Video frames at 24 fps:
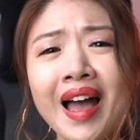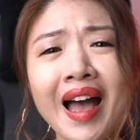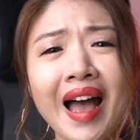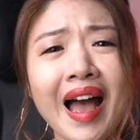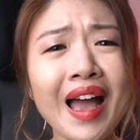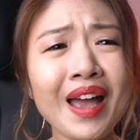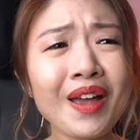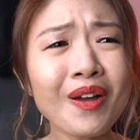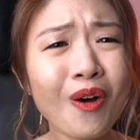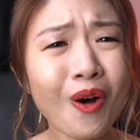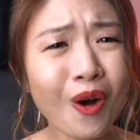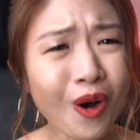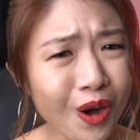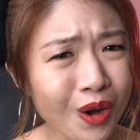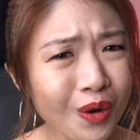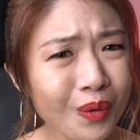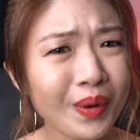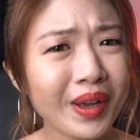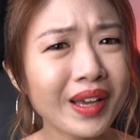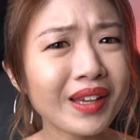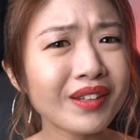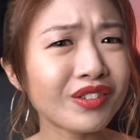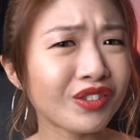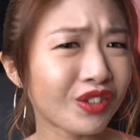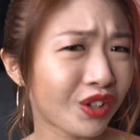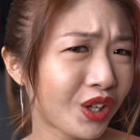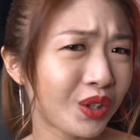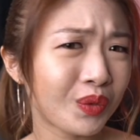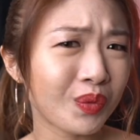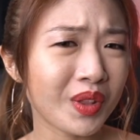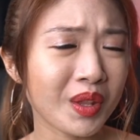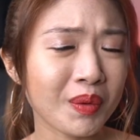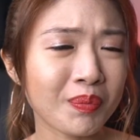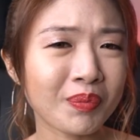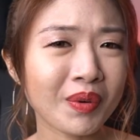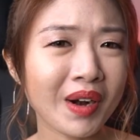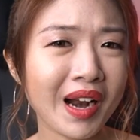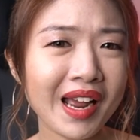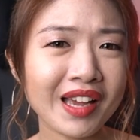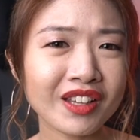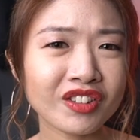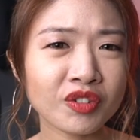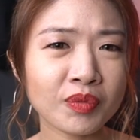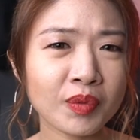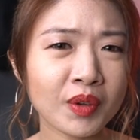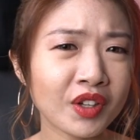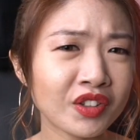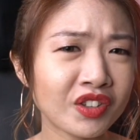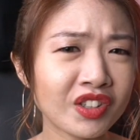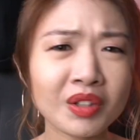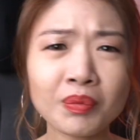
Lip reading: I always start with the price because